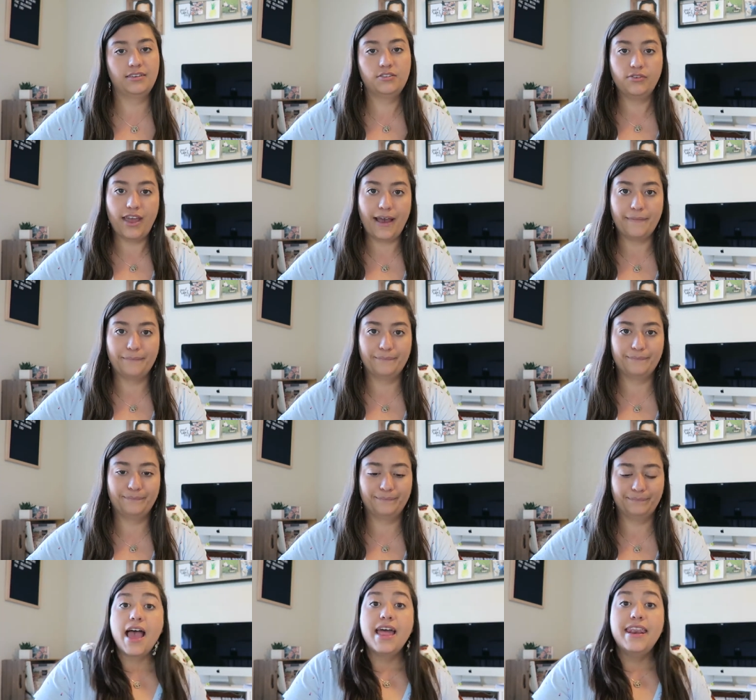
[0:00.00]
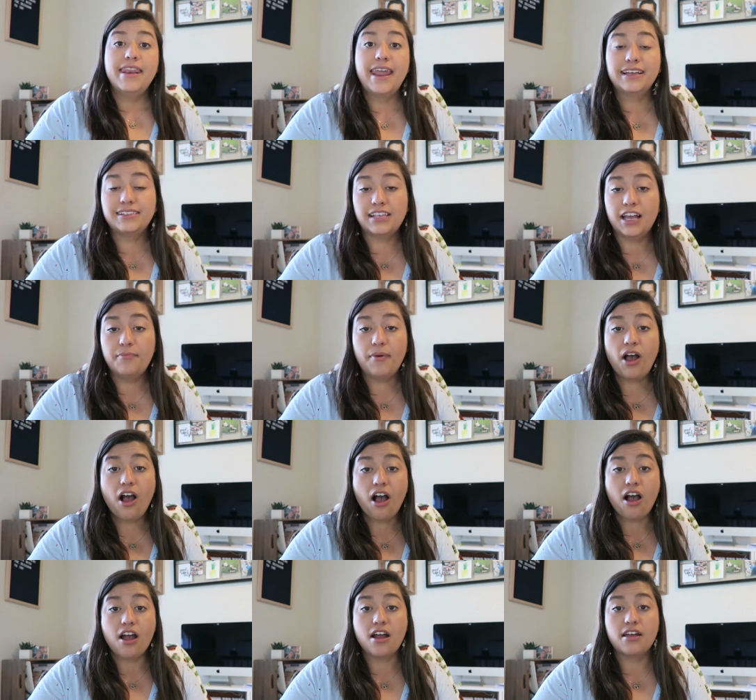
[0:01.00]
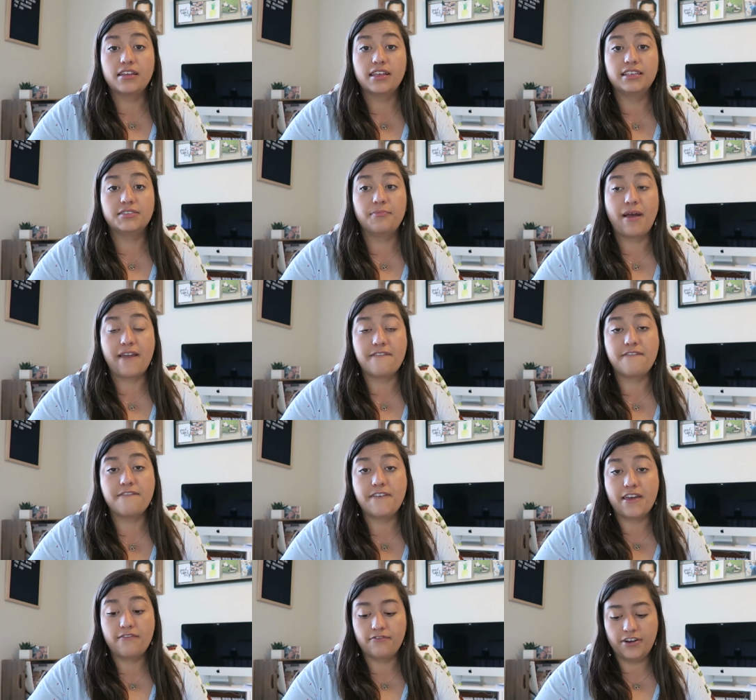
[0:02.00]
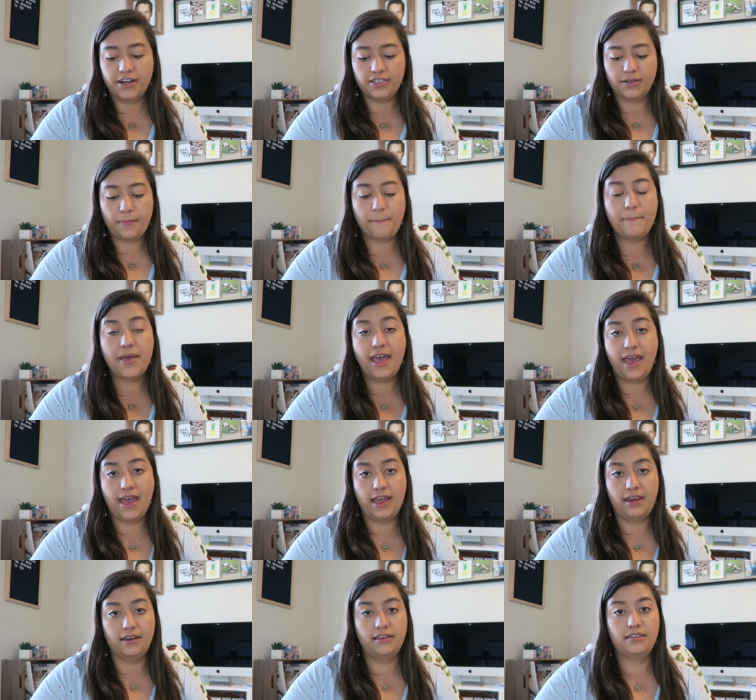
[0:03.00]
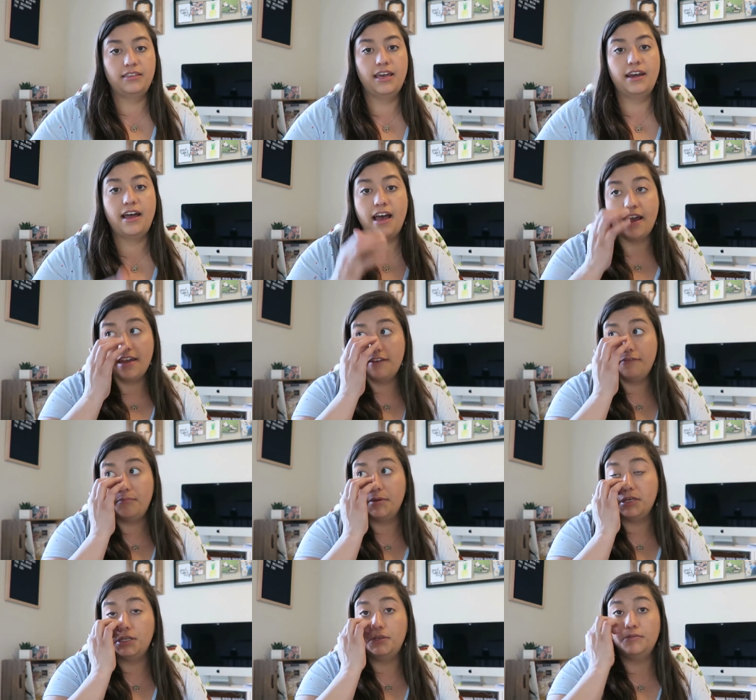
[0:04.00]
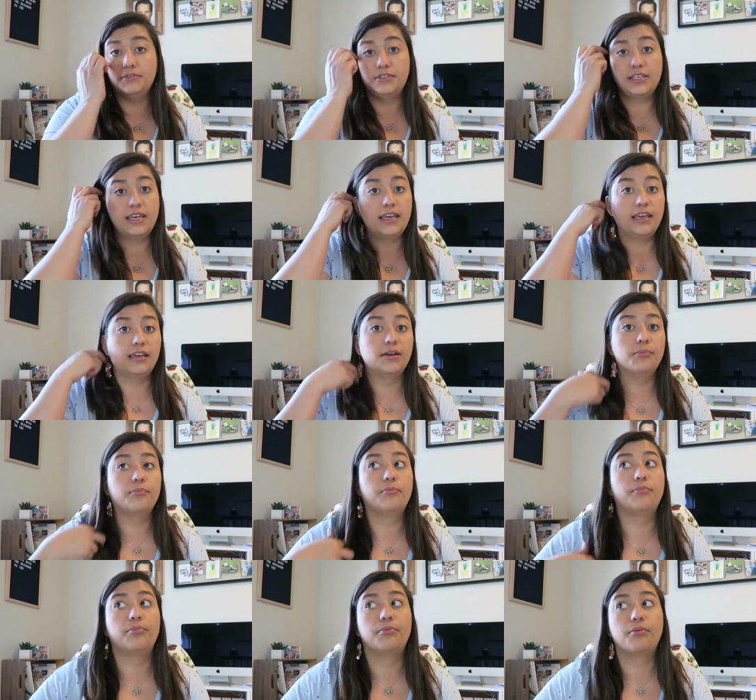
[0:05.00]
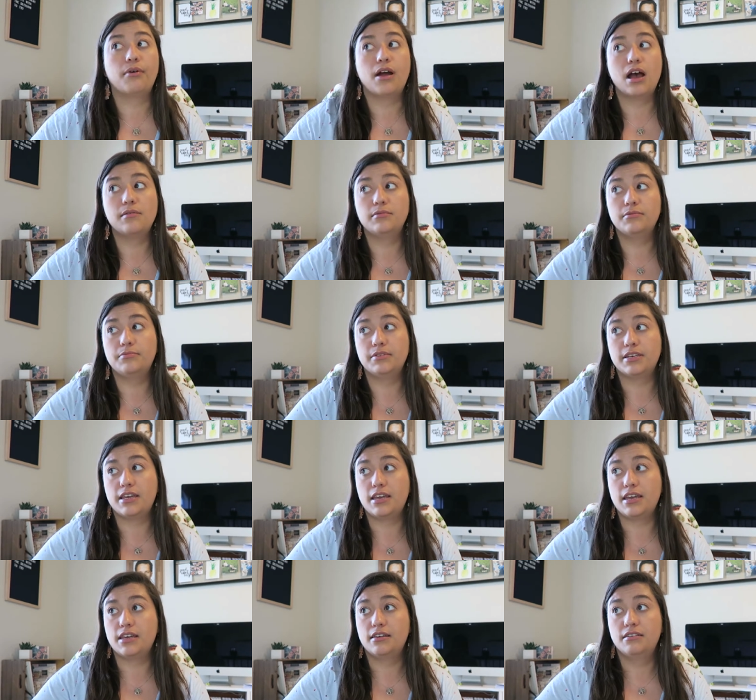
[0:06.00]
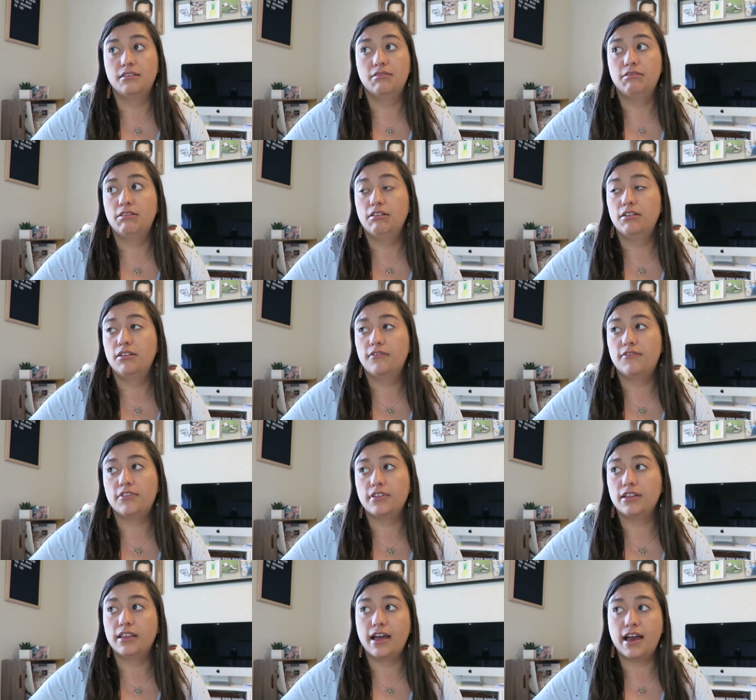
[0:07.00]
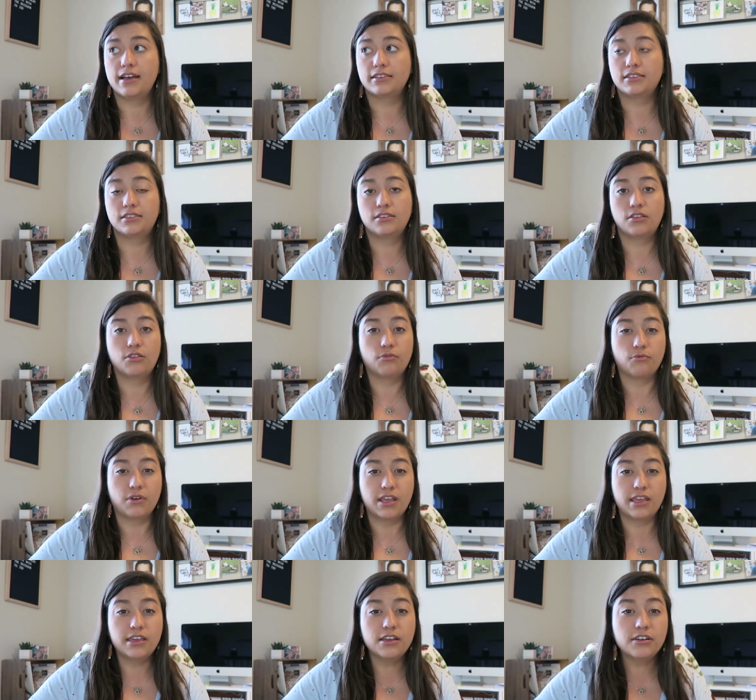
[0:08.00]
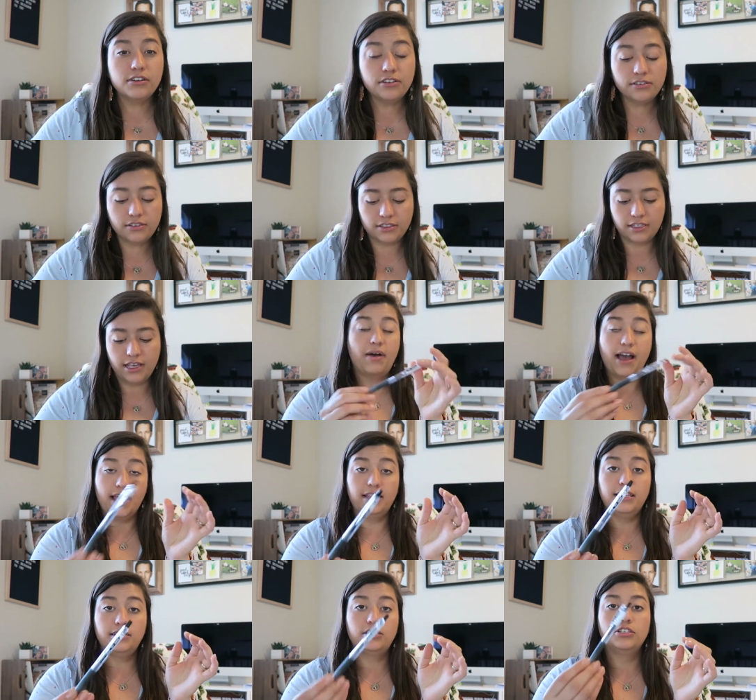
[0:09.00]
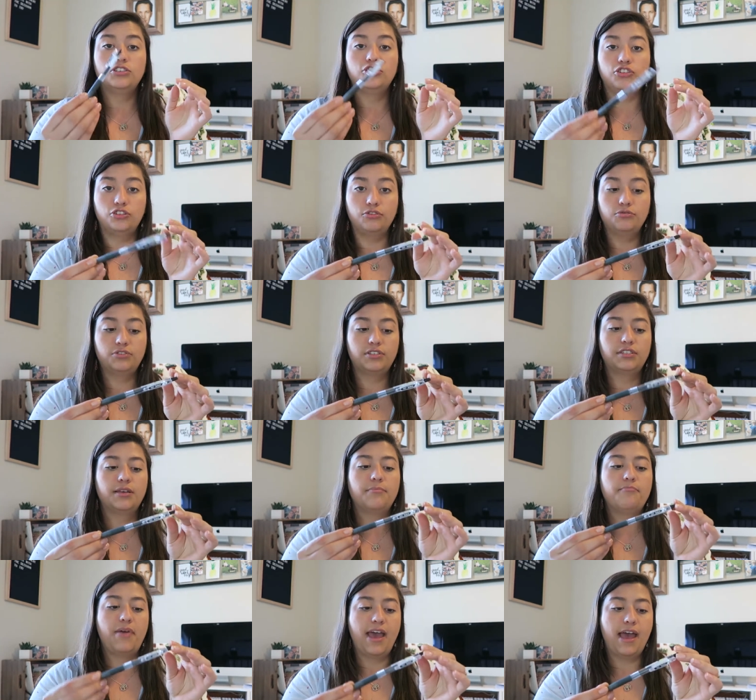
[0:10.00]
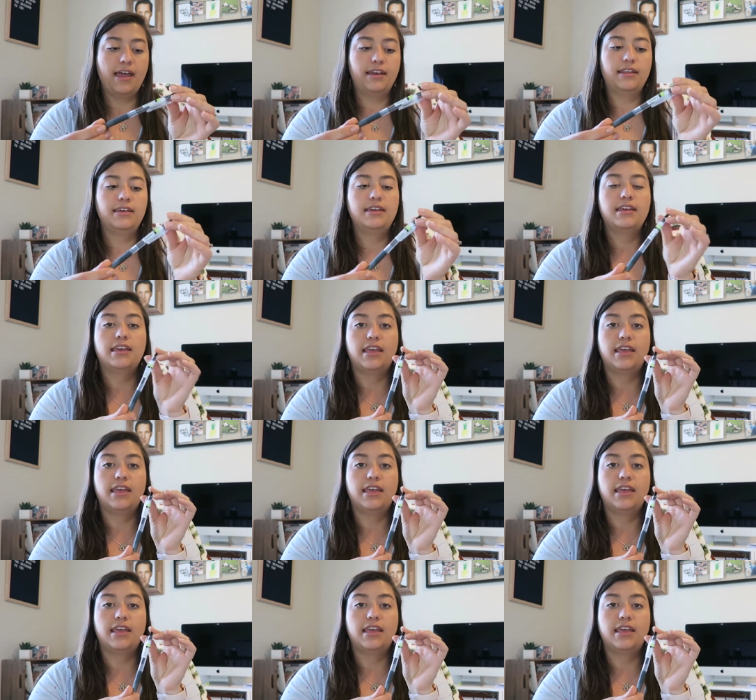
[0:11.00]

so yeah. Next up are, is my favorite pen that I have been using probably for the last three years. Pilot Juice Pen